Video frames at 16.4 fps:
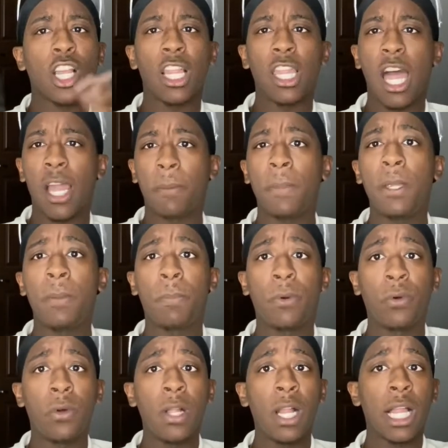A lot of
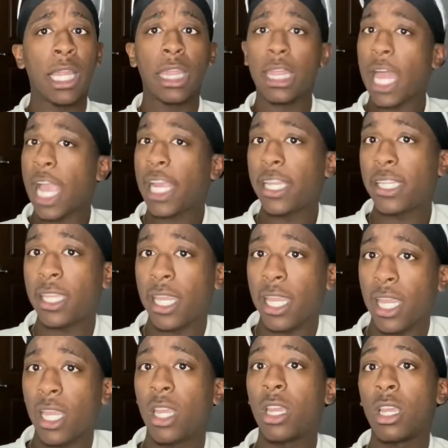people liked
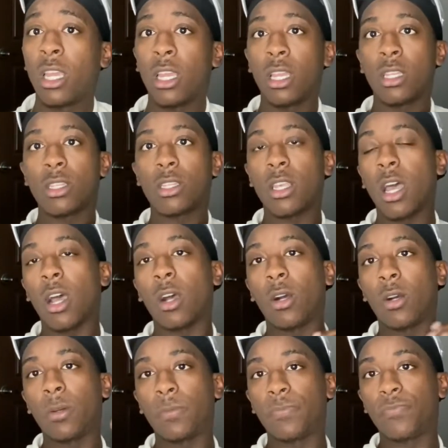it.
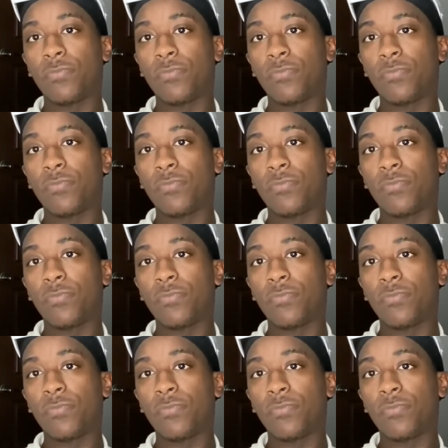So